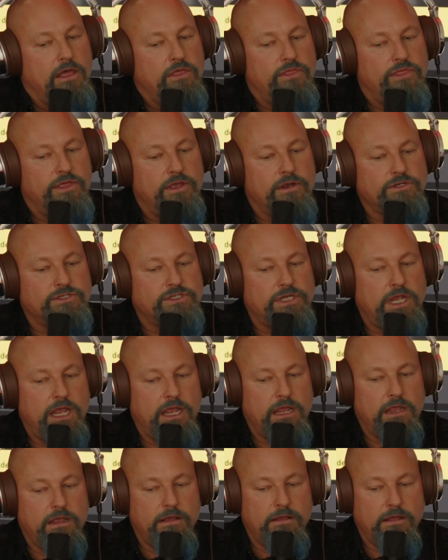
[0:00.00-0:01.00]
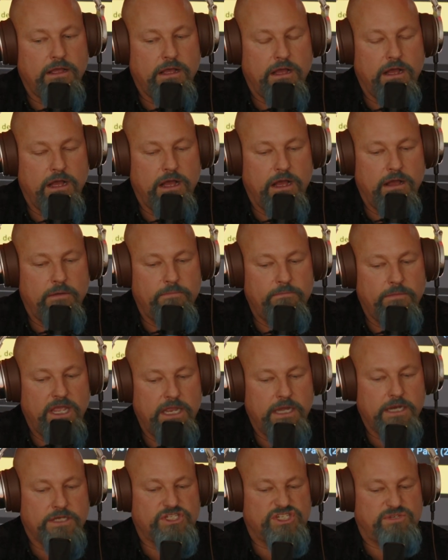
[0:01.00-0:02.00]
there's an
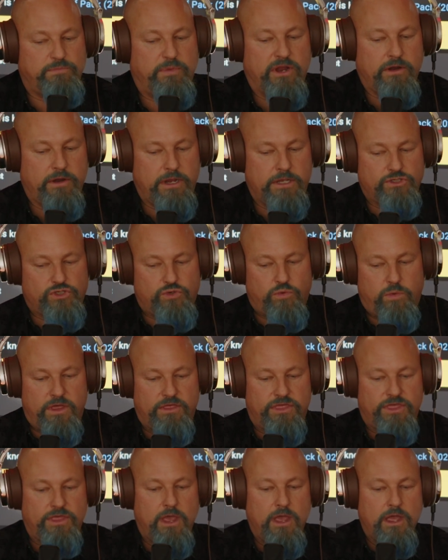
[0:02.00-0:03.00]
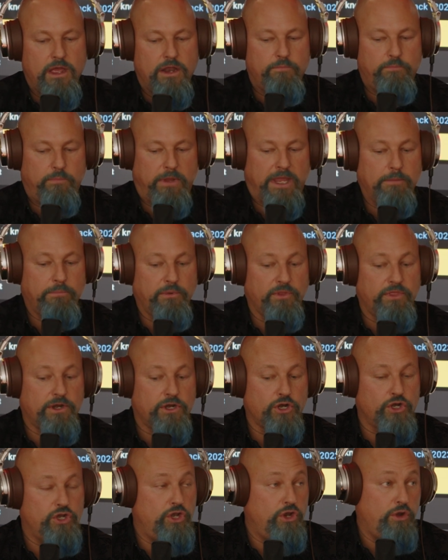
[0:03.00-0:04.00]
experience with people
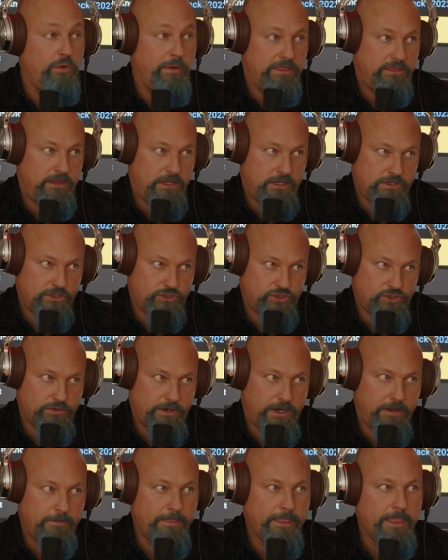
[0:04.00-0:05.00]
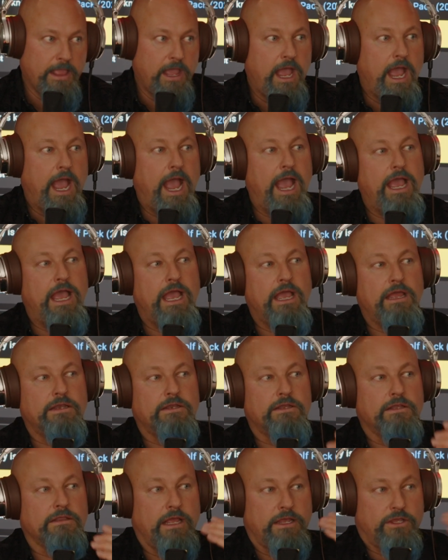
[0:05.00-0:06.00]
that are new in the industry.
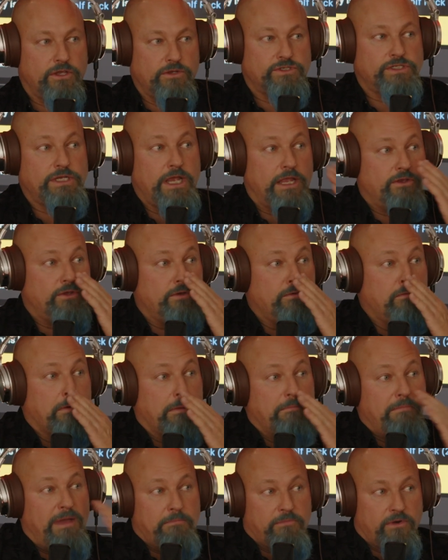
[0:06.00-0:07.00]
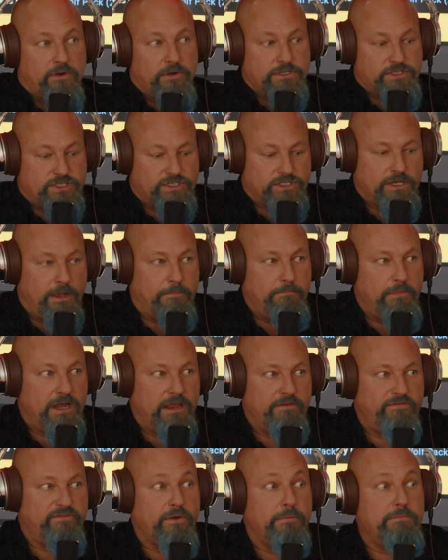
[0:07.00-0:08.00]
And like you said, you remembered
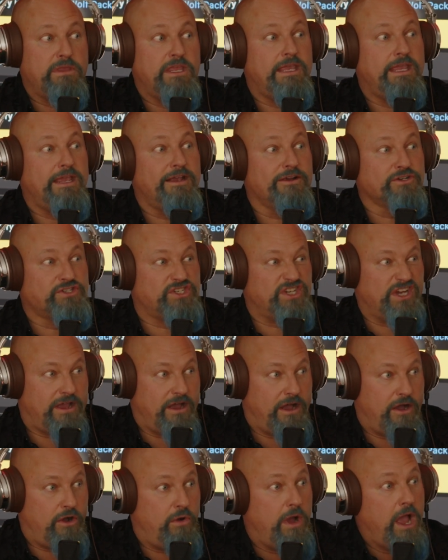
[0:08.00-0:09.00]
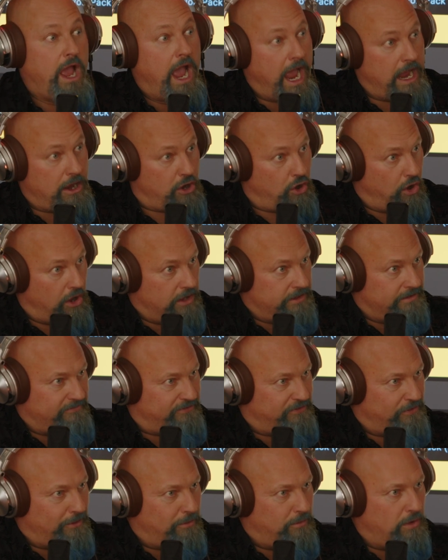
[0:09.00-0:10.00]
somebody from years ago and called them
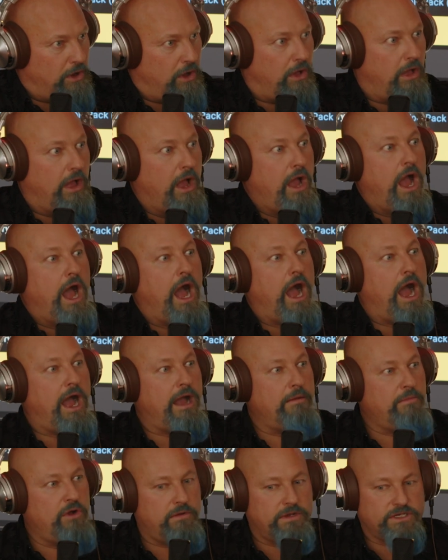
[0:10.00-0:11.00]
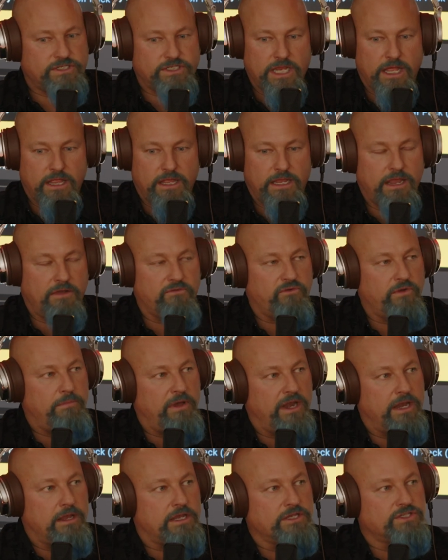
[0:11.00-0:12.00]
for a role. I'm always telling
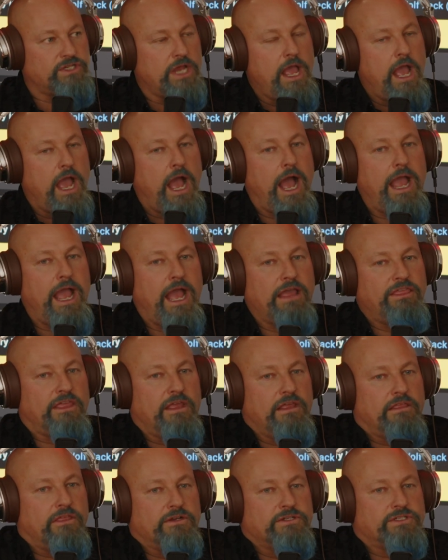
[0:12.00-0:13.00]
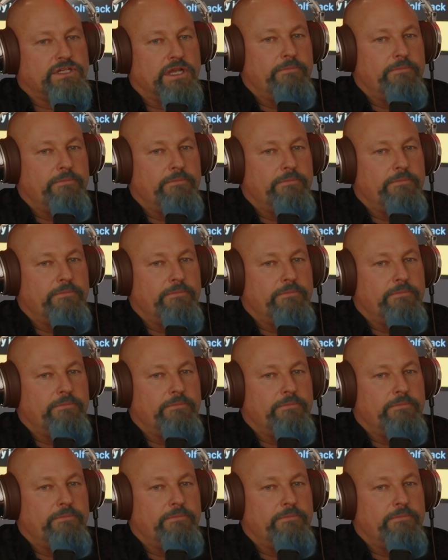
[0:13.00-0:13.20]
everybody, because I think I'm